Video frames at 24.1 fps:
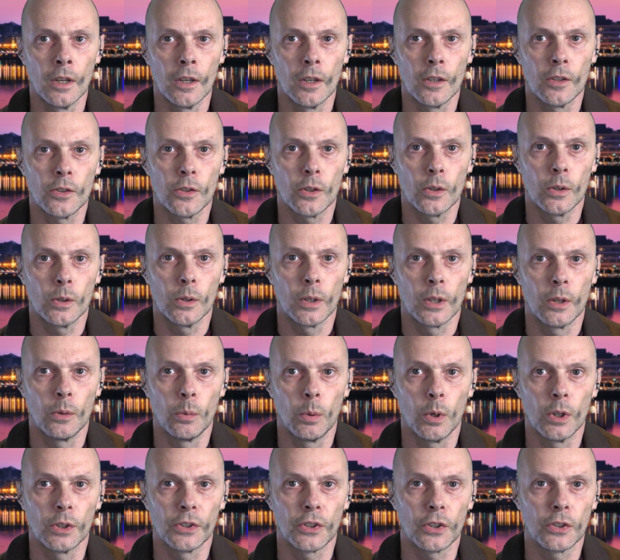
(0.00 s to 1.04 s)
So he
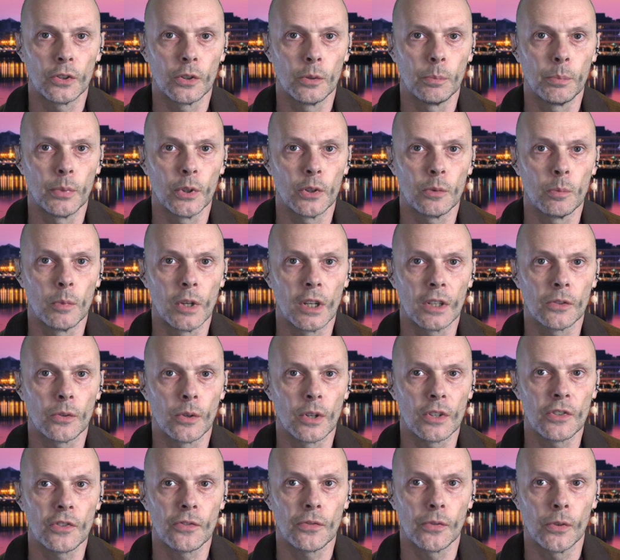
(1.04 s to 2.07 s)
wanted to put me at
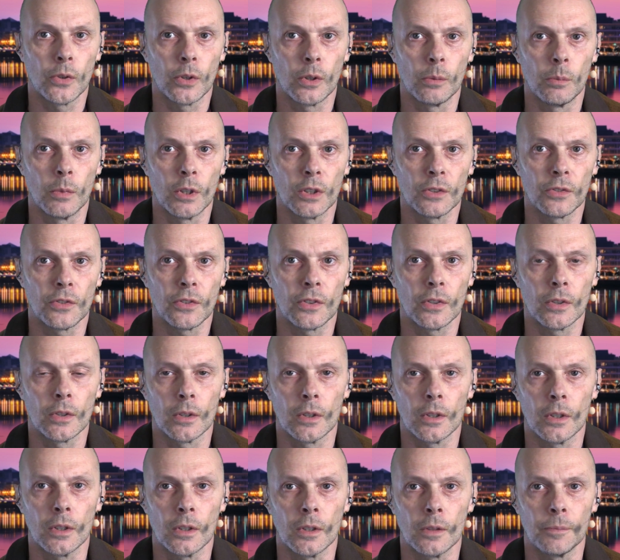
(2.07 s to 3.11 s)
rest for a month.
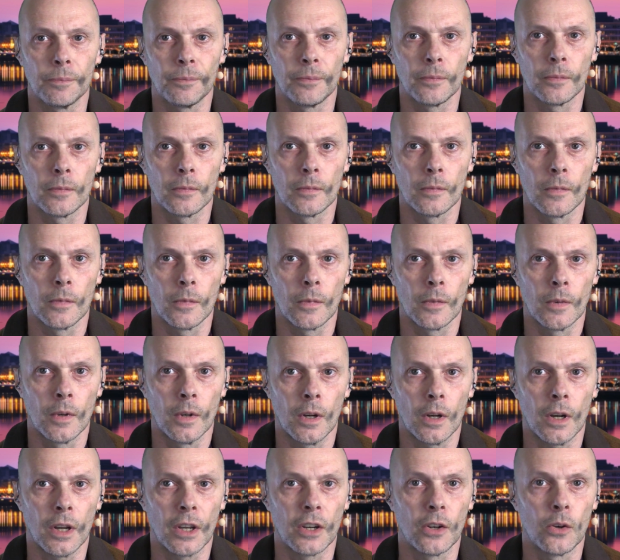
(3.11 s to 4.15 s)

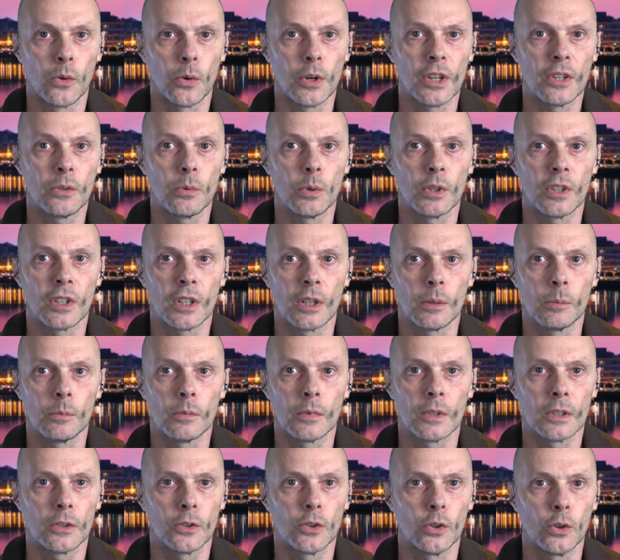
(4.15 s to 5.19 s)
I agreed with him
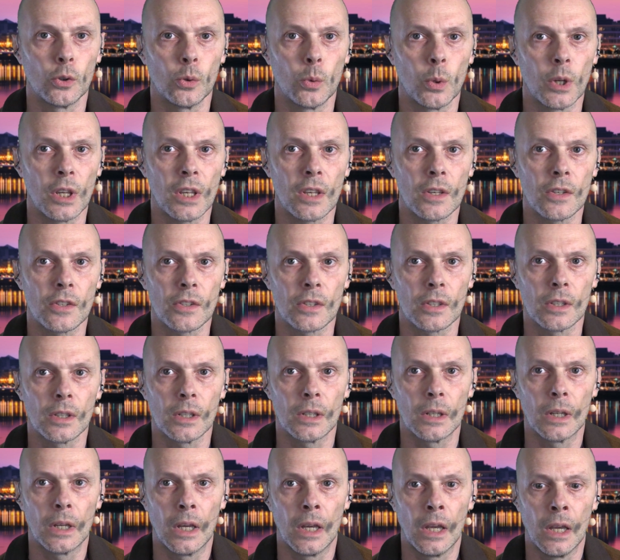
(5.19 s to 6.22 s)
in 2 weeks.
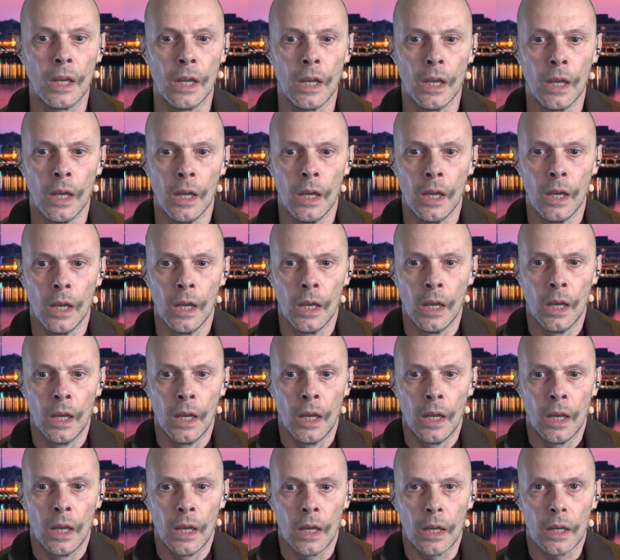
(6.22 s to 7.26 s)

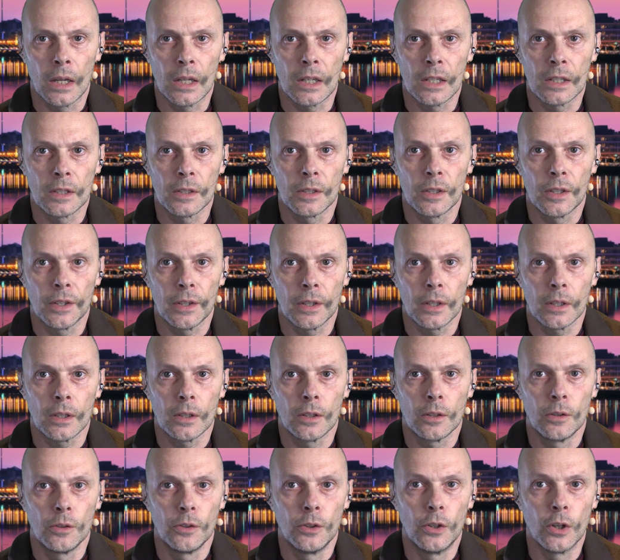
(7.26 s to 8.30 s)
And
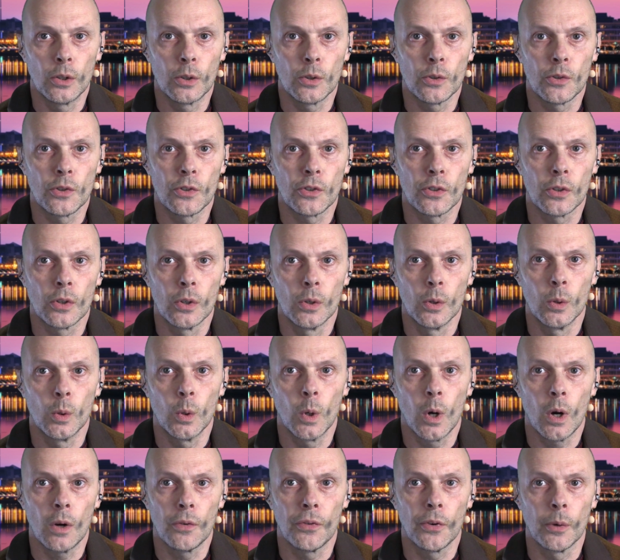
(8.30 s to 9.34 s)
those who
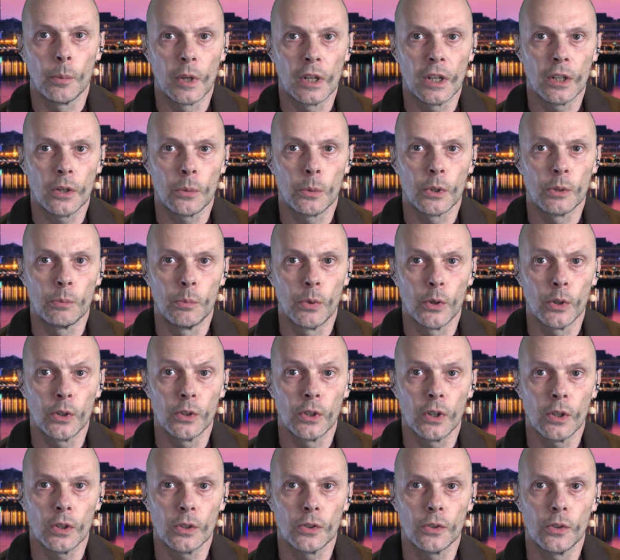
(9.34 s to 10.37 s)
are familiar with
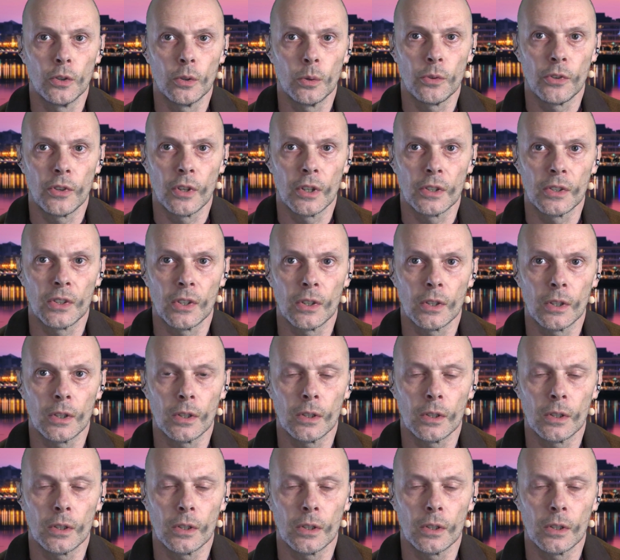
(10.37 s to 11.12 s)
burnout knows that